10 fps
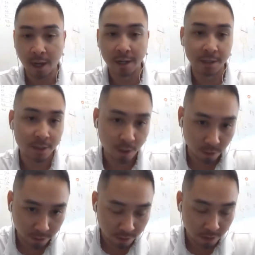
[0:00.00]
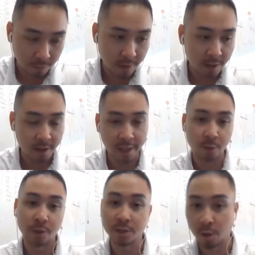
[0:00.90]
uninstalling them, and
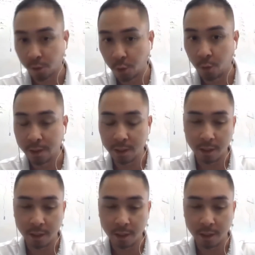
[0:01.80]
then reinstalling new ones.